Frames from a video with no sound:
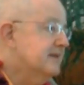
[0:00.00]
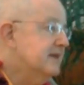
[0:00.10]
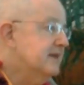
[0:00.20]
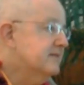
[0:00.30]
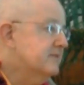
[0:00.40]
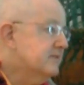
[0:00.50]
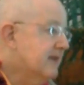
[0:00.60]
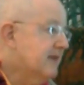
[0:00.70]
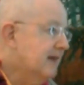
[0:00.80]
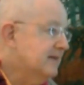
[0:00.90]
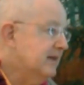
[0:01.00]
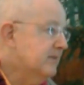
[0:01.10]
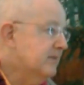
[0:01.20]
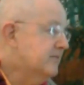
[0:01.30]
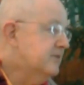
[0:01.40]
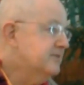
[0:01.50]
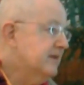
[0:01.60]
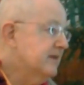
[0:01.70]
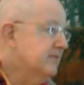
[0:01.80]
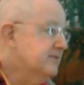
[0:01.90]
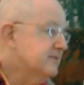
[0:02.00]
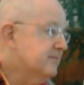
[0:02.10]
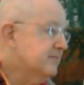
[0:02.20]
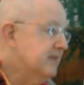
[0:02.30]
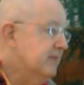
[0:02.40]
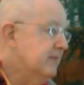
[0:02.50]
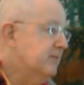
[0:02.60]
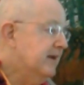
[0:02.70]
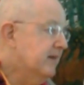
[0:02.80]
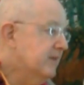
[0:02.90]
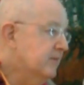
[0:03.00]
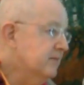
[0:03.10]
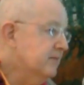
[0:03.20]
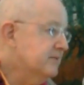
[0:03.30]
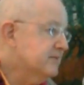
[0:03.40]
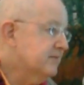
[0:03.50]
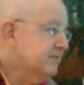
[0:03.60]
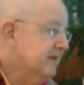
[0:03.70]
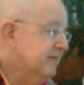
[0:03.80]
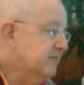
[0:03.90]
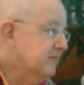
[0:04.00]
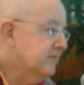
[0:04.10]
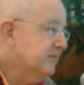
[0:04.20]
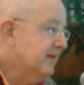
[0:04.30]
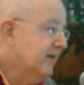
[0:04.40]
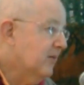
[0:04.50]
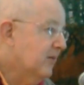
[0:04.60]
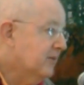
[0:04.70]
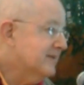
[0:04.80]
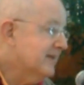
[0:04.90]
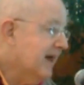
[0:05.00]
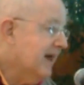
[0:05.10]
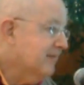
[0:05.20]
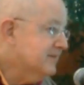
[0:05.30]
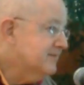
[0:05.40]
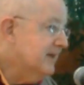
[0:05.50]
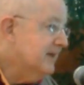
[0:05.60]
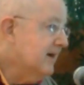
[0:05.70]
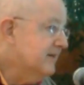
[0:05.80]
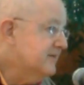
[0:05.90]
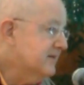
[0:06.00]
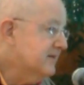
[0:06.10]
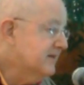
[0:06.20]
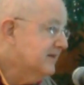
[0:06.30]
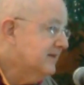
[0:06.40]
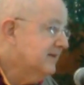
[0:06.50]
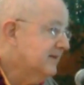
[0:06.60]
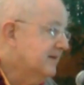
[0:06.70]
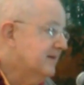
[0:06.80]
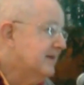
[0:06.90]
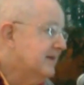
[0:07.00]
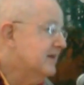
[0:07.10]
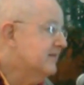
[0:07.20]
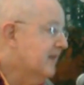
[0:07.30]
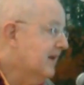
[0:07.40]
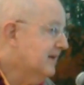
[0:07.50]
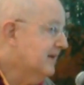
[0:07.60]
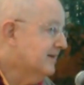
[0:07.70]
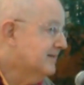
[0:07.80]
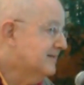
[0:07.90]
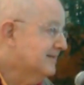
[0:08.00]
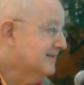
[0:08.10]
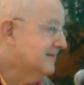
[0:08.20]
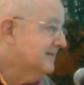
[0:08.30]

the state of neutrality or merging with the Supreme or becoming one with the Supreme. What that was beyond nirvana,